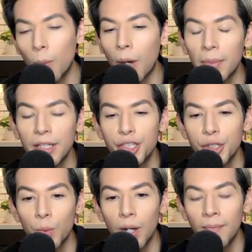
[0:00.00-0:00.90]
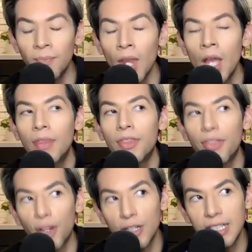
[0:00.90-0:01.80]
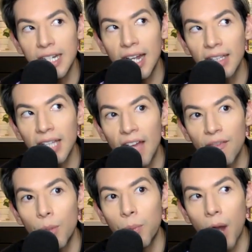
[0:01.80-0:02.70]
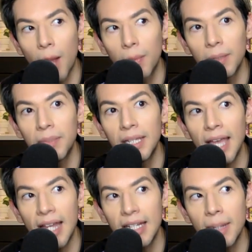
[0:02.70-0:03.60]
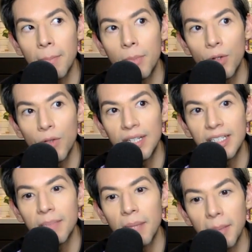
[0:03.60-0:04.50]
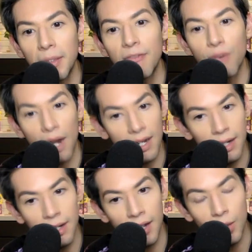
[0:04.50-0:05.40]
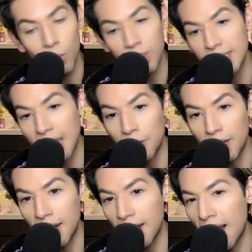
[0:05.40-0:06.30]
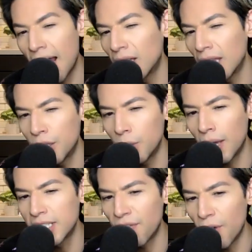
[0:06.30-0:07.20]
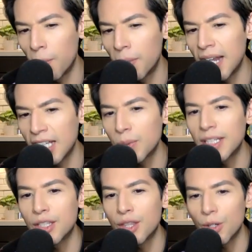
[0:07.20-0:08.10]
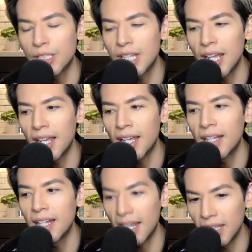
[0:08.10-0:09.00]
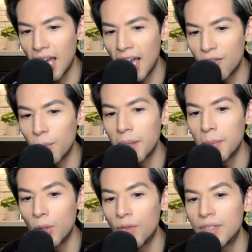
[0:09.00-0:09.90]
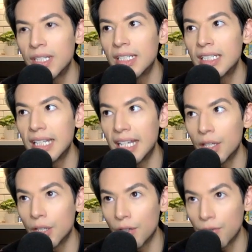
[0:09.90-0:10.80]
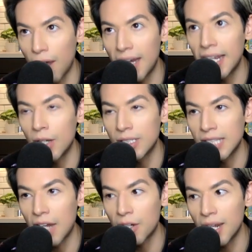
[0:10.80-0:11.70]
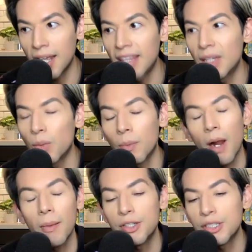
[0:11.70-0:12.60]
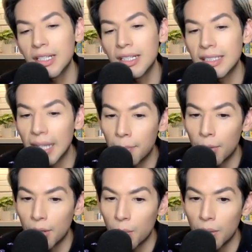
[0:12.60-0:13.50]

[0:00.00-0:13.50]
probably do one. The Thursday night live will probably end up moving to maybe Friday night or Saturday night. I'll let you guys vote. But next week's Thursday night live will be moved to either Friday or Saturday, and then we're probably just going to skip book